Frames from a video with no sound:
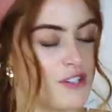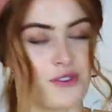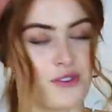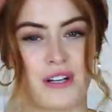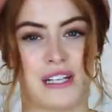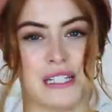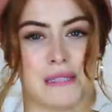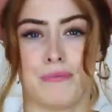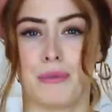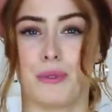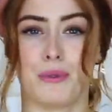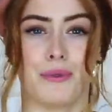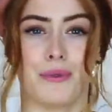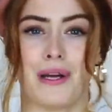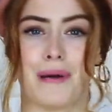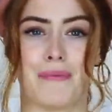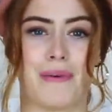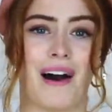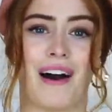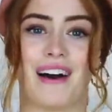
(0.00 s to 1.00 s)
sure it's pulled
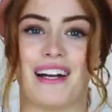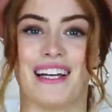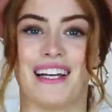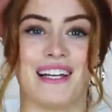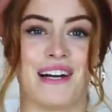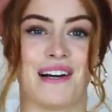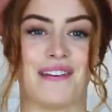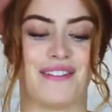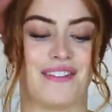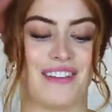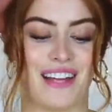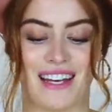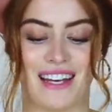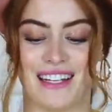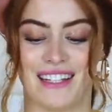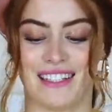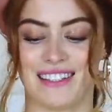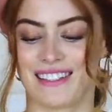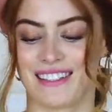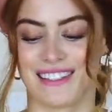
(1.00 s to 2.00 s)
up high enough, then
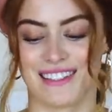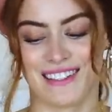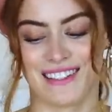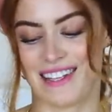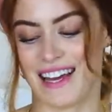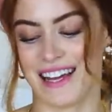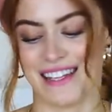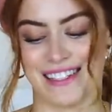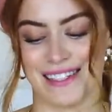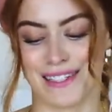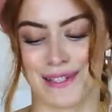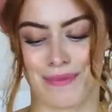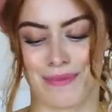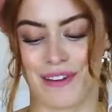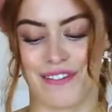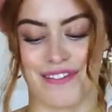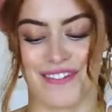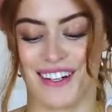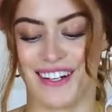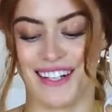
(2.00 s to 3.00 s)
it tends to
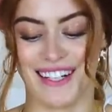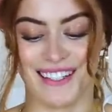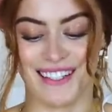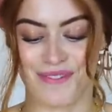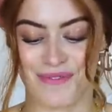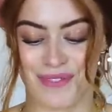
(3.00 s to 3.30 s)
be fine.